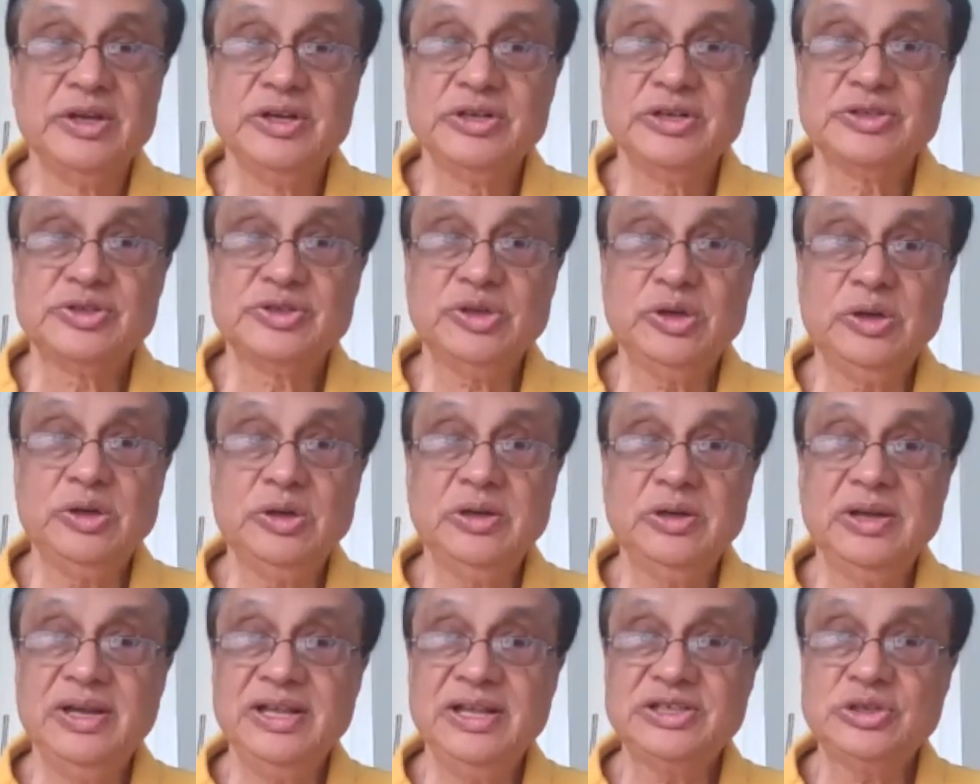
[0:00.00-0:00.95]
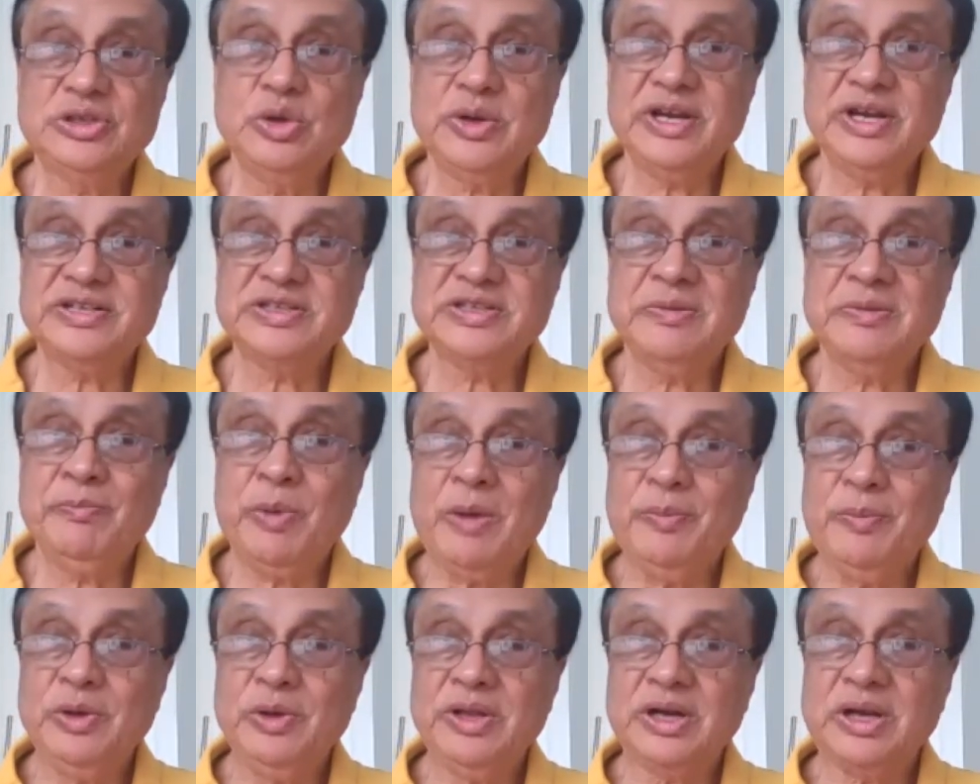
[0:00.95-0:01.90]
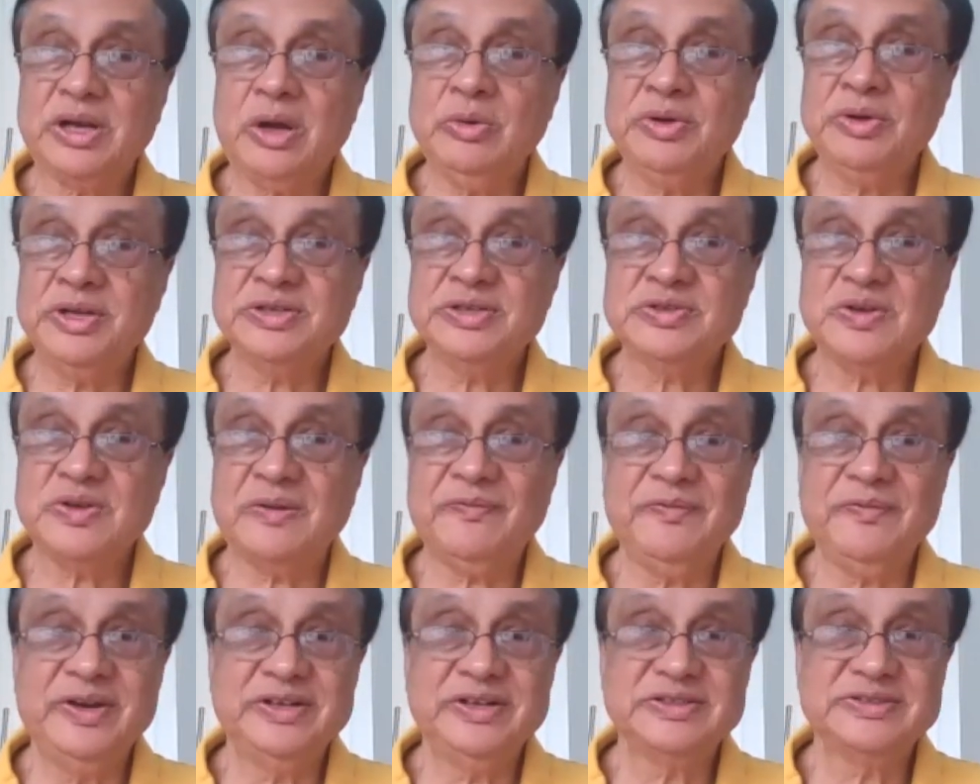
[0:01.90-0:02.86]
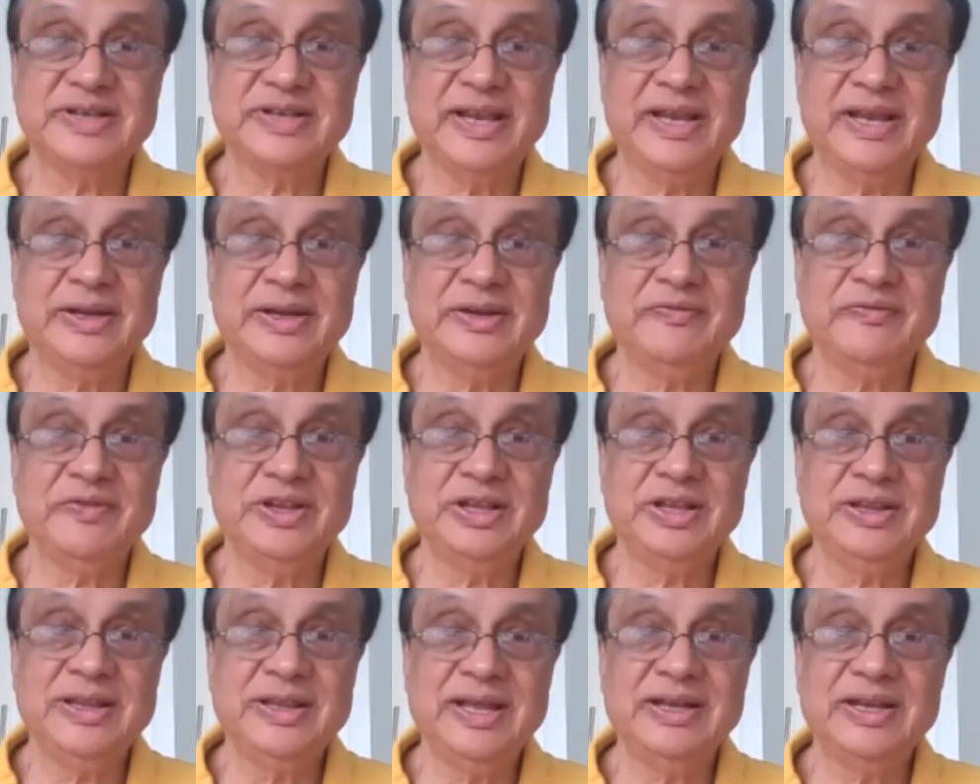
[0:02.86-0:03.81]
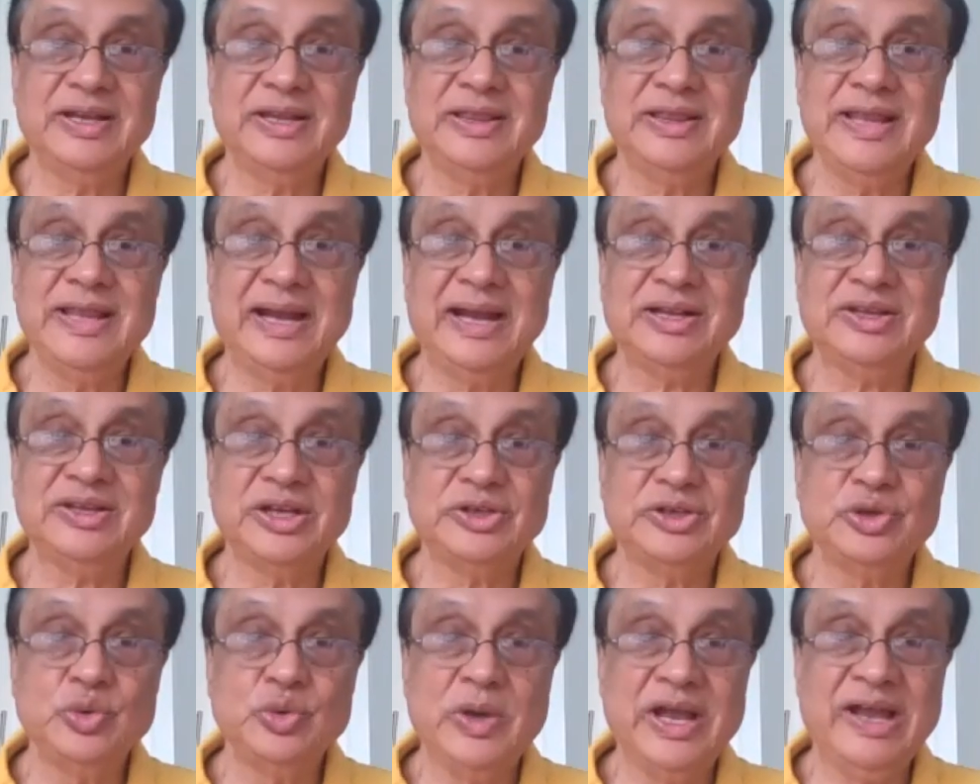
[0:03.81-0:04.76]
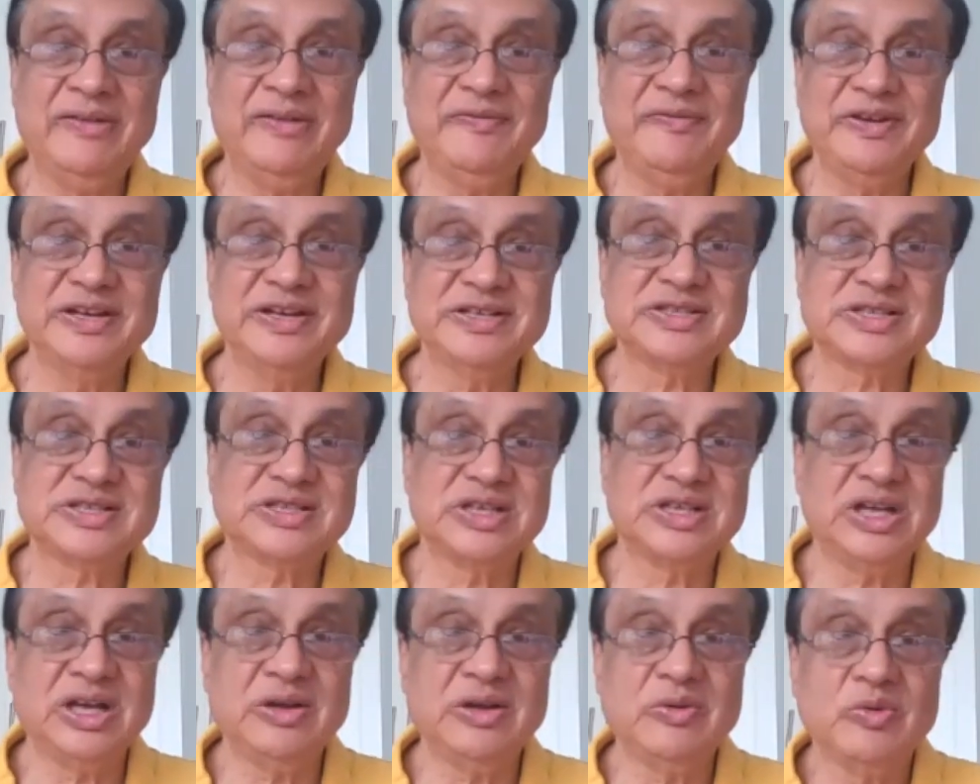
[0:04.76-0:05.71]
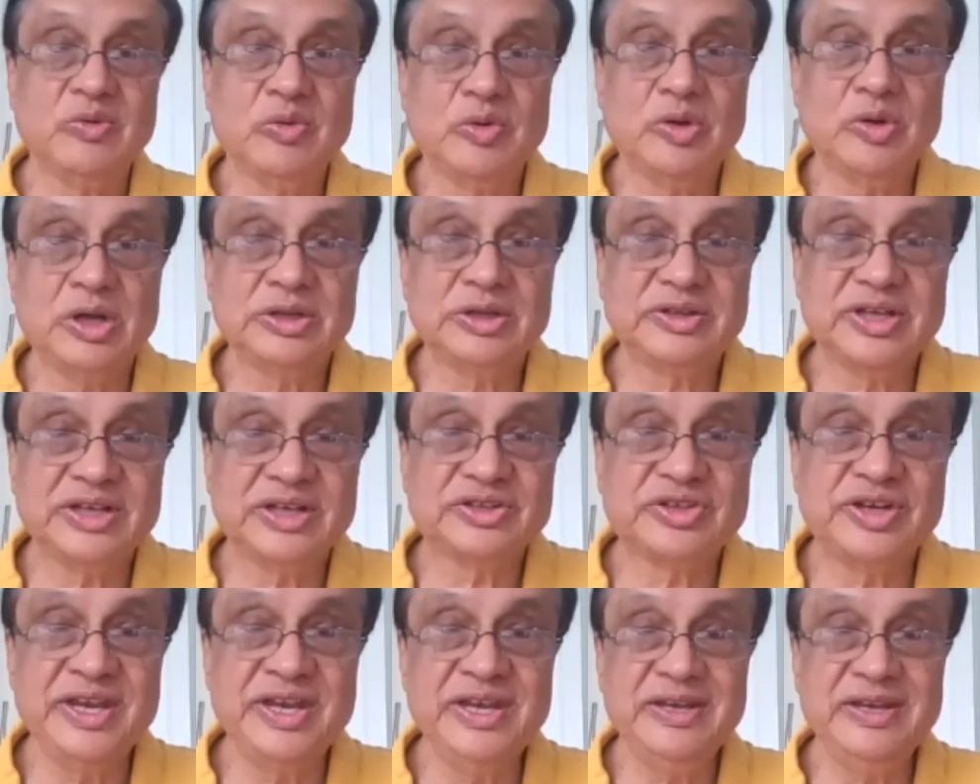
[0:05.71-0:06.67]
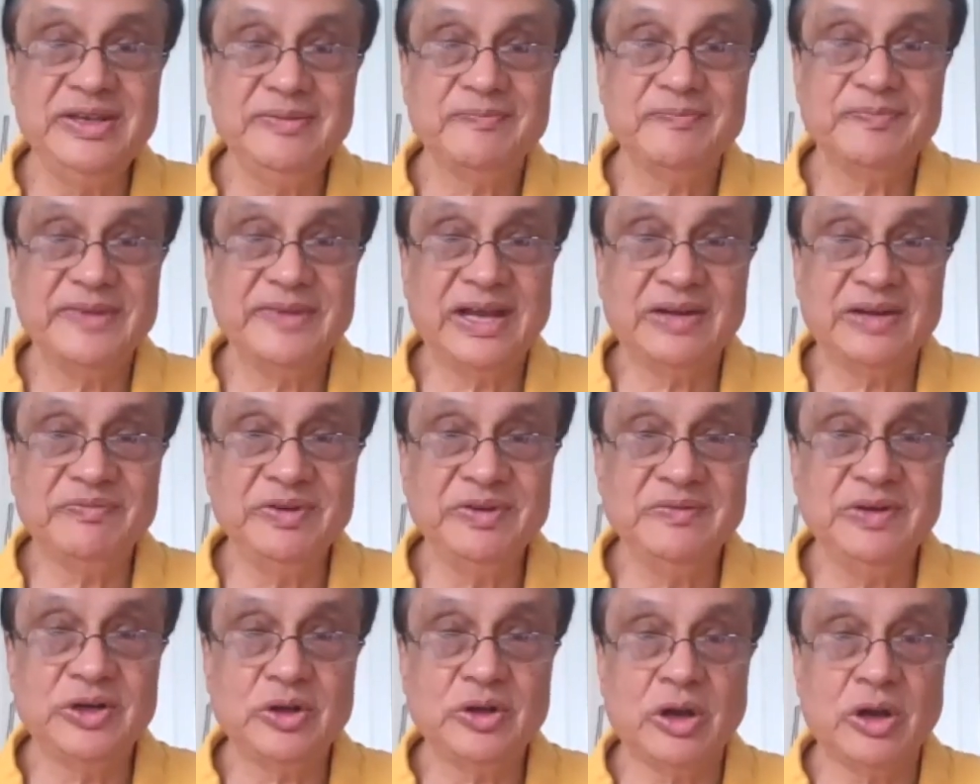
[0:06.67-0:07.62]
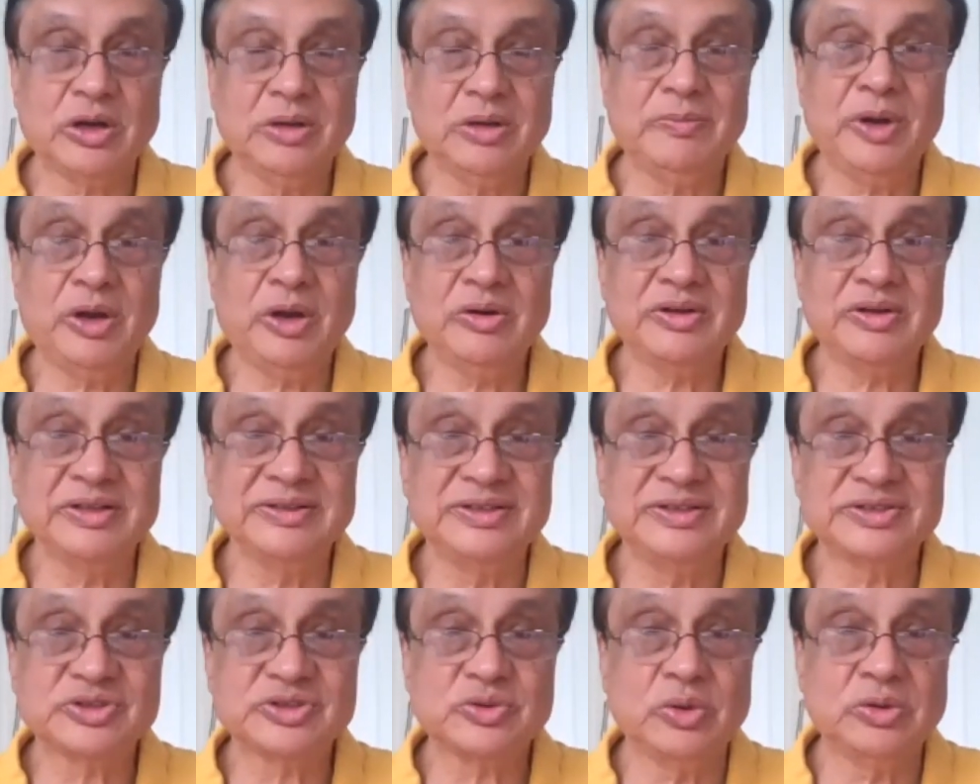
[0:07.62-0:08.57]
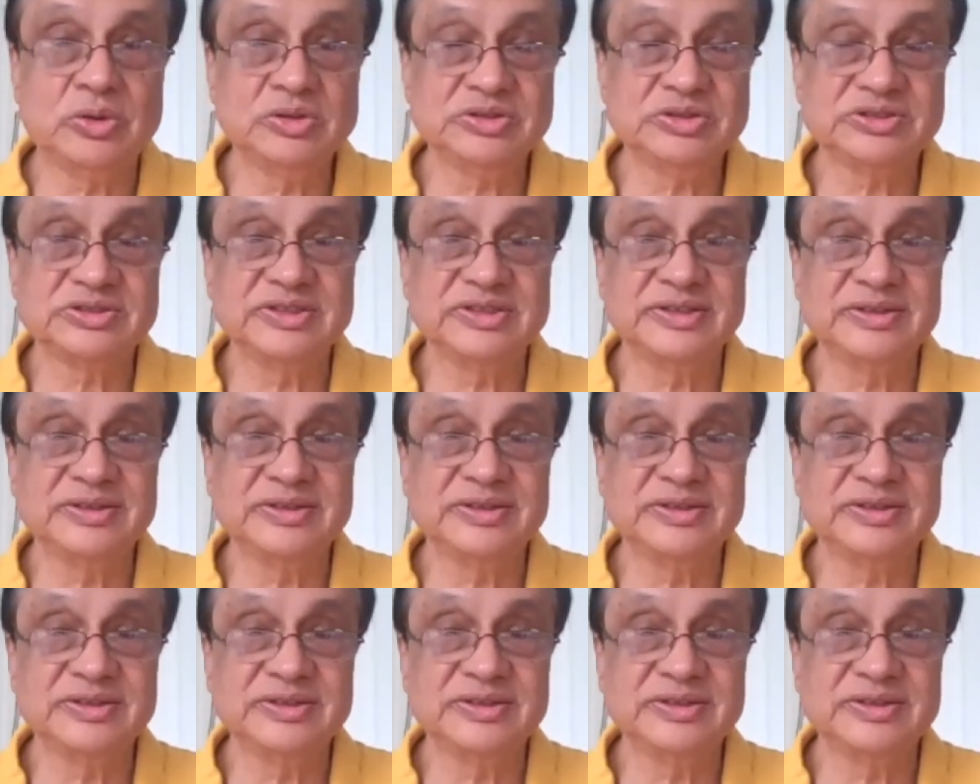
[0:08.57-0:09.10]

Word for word: So let's look at some popular accounting softwares, and within that you have is the three that we will talk about in this course.